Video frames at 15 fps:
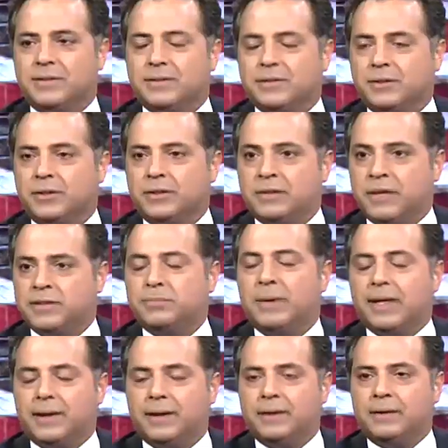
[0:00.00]
It's
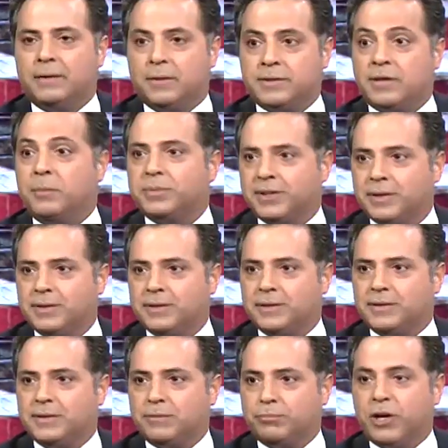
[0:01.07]
making assumptions.
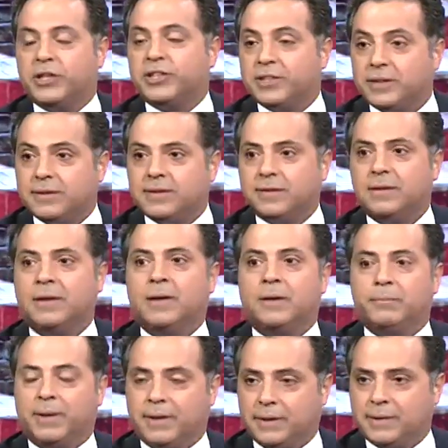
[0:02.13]
It's a prejudice,
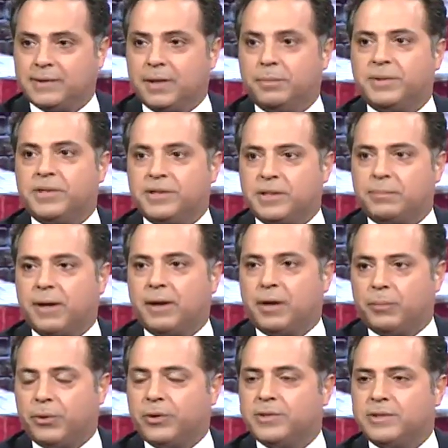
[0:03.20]
making assumptions about
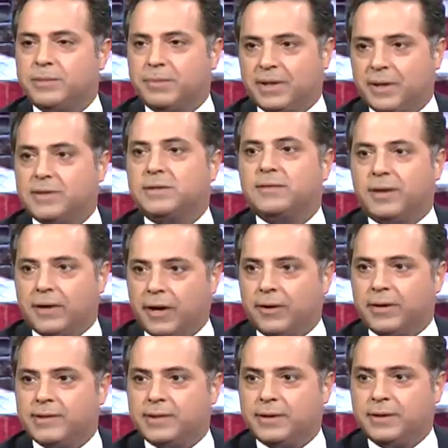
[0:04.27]
a person because of their
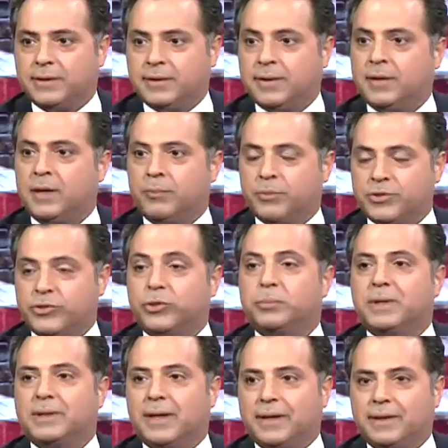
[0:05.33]
heritage,
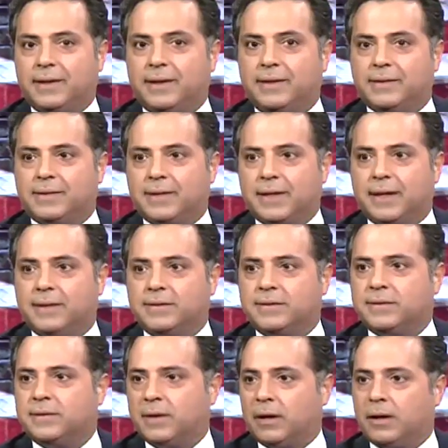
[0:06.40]
presuming that he is
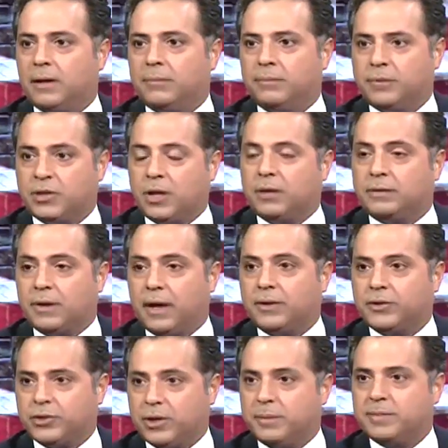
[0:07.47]
against
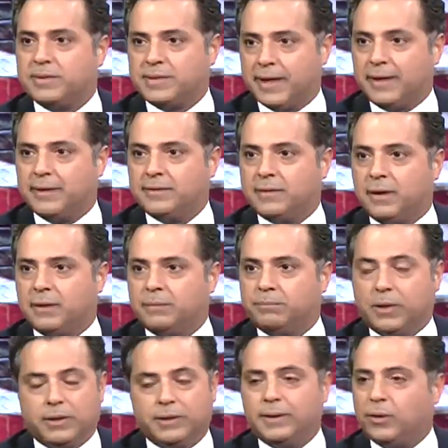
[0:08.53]
Donald Trump's stance on
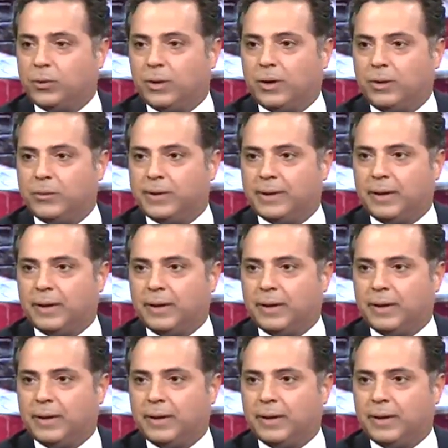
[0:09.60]
building a wall